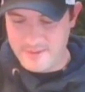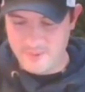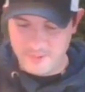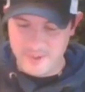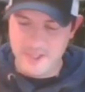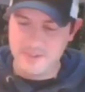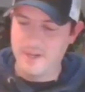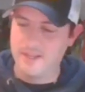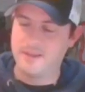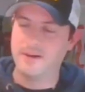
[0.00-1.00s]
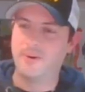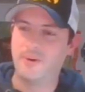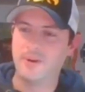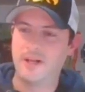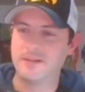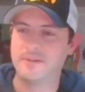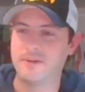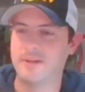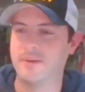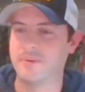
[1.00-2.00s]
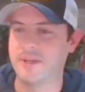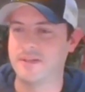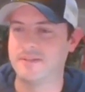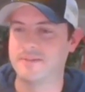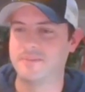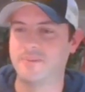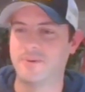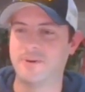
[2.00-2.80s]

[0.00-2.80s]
more Wheaties right there. I'll hold on to it and then we'll get you some more.